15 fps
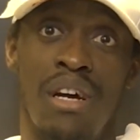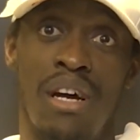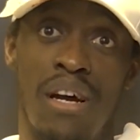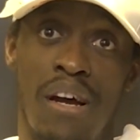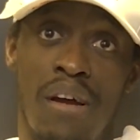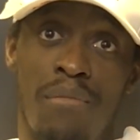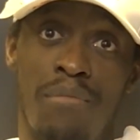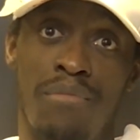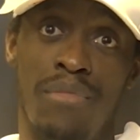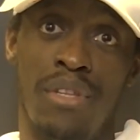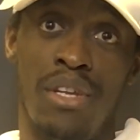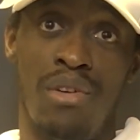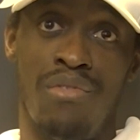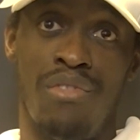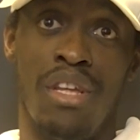They
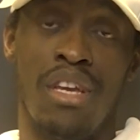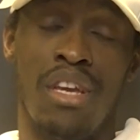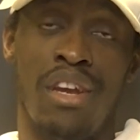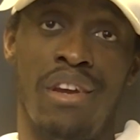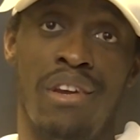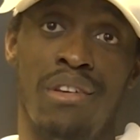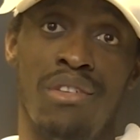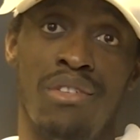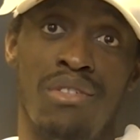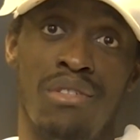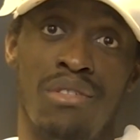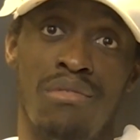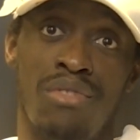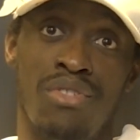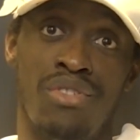don't really care,
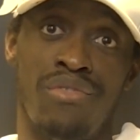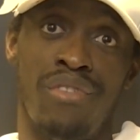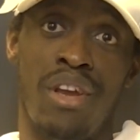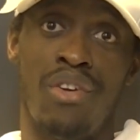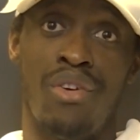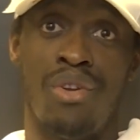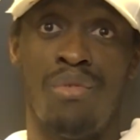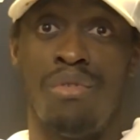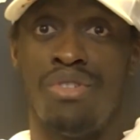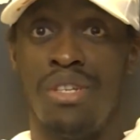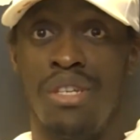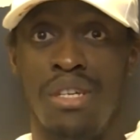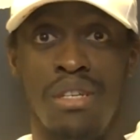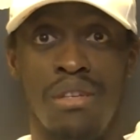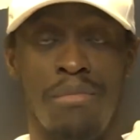what's your record or what you
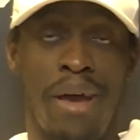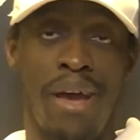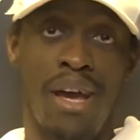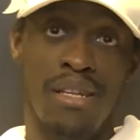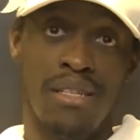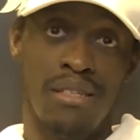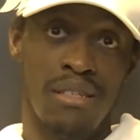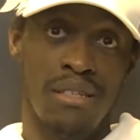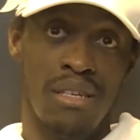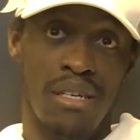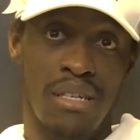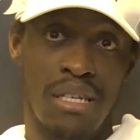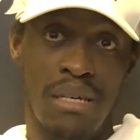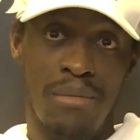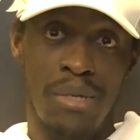did in the past.
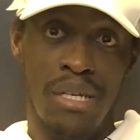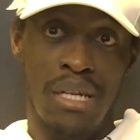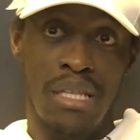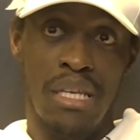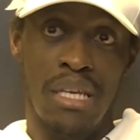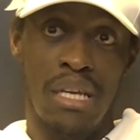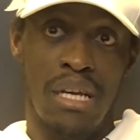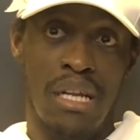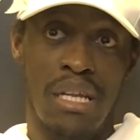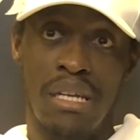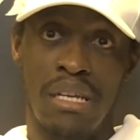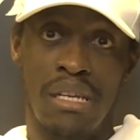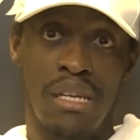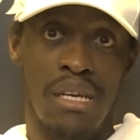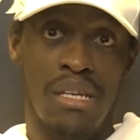And I mean, I think at the end
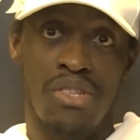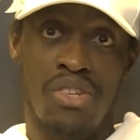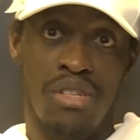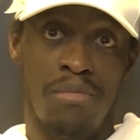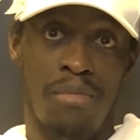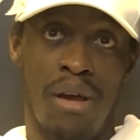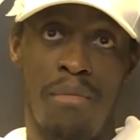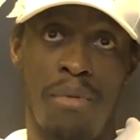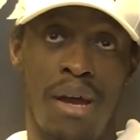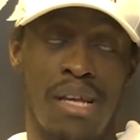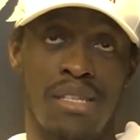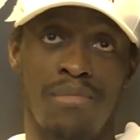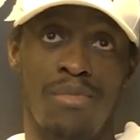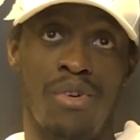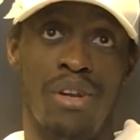of the day, it's just about
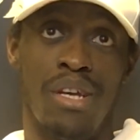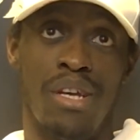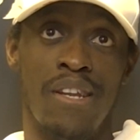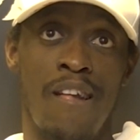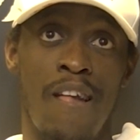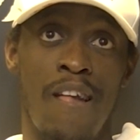basketball.